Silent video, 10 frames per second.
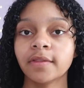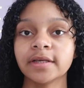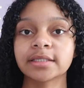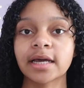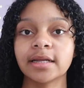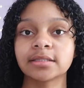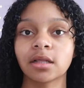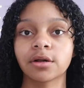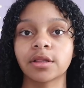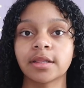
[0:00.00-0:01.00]
This side is
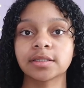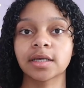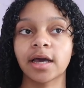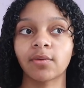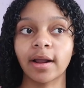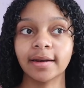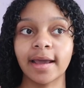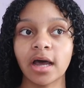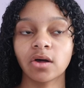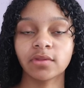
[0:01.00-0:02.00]
longer than this side right
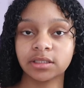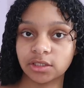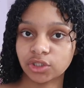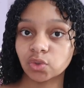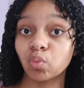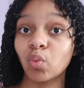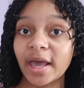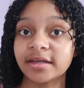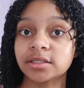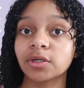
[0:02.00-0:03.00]
now. This is just
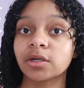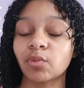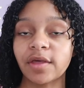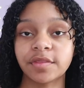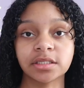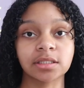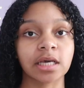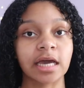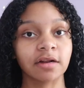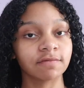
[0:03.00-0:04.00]
wet, soaking wet. This is
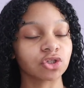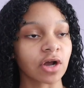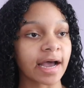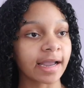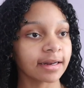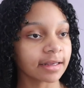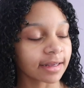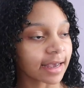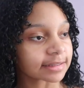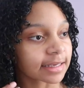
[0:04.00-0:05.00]
kind of dried and
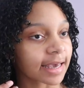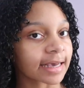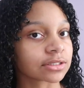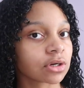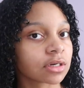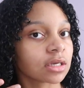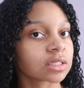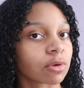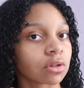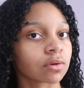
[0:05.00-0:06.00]
it has a cast on it, a
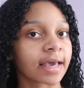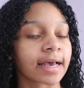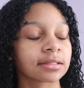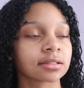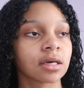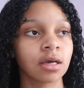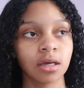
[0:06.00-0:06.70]
small little cast.